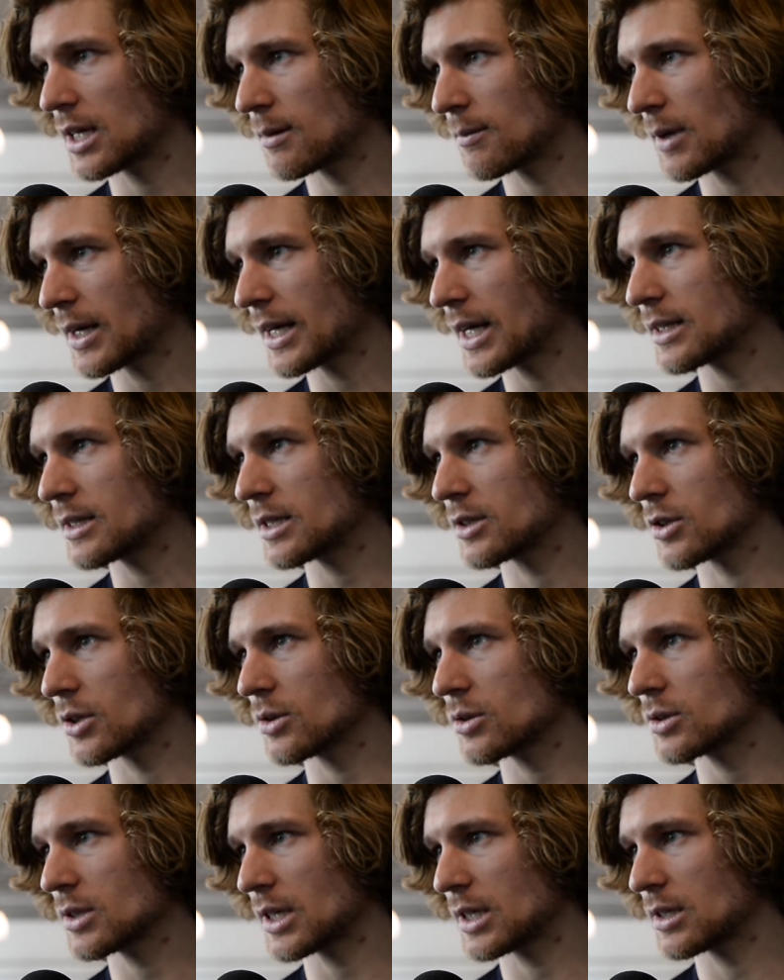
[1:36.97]
my
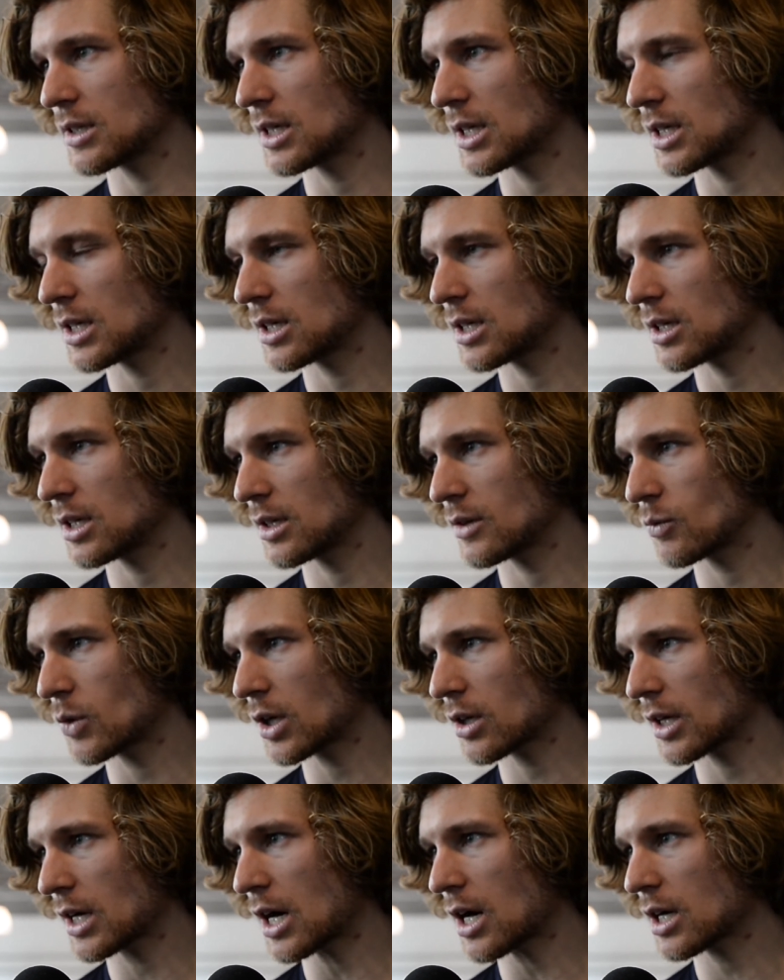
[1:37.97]
attitude and
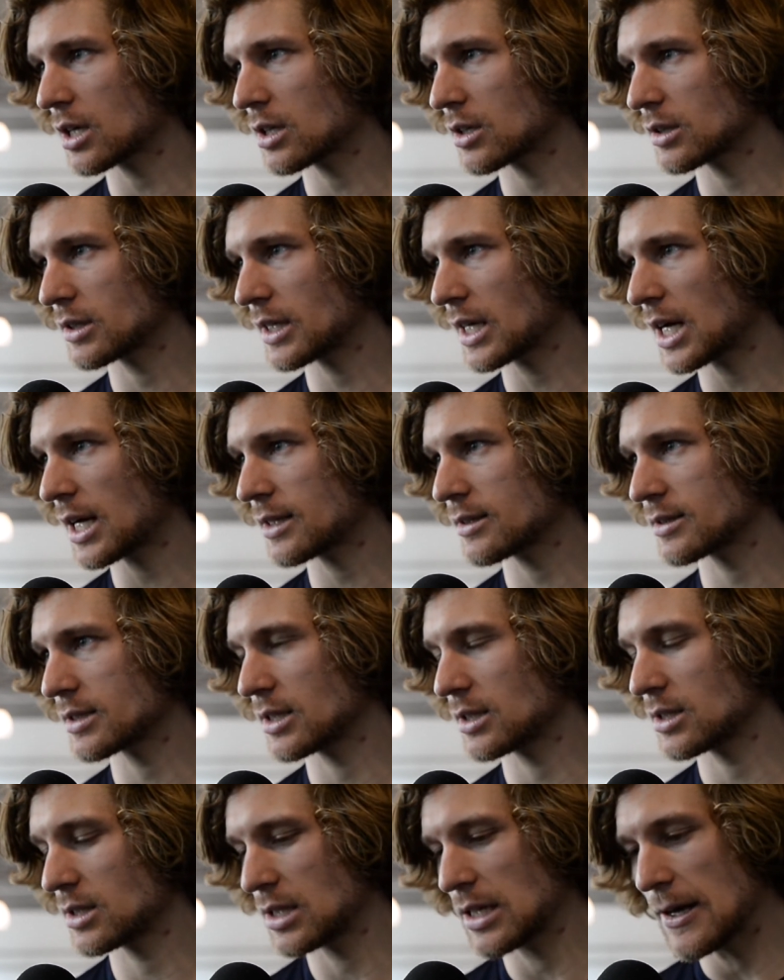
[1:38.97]
work hard on the ice,
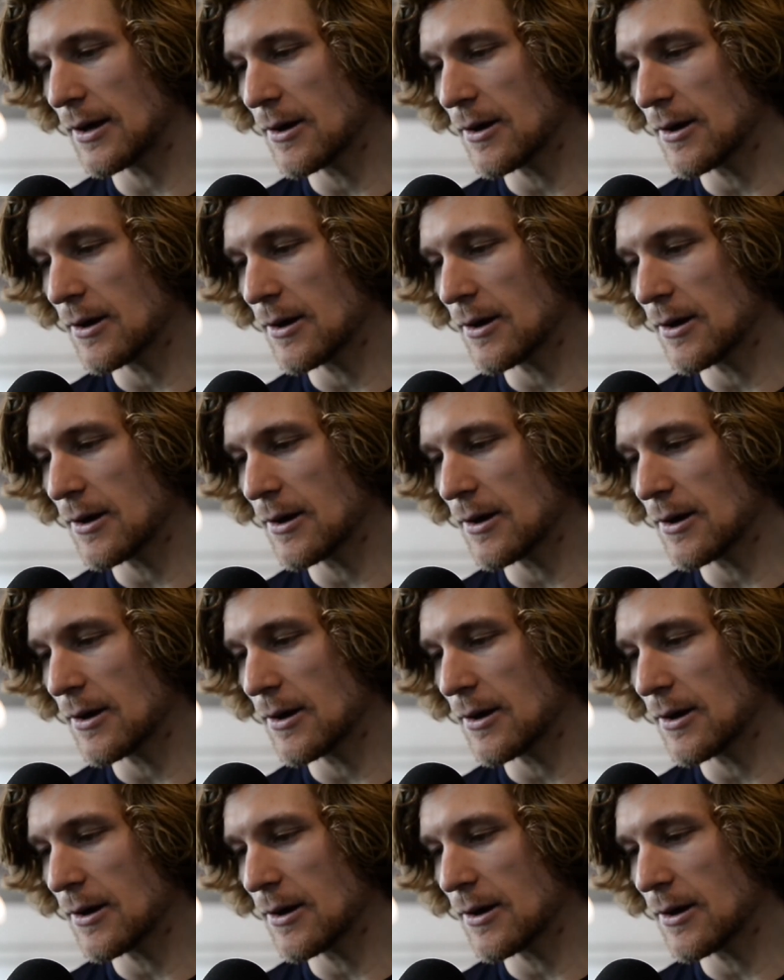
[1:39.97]
and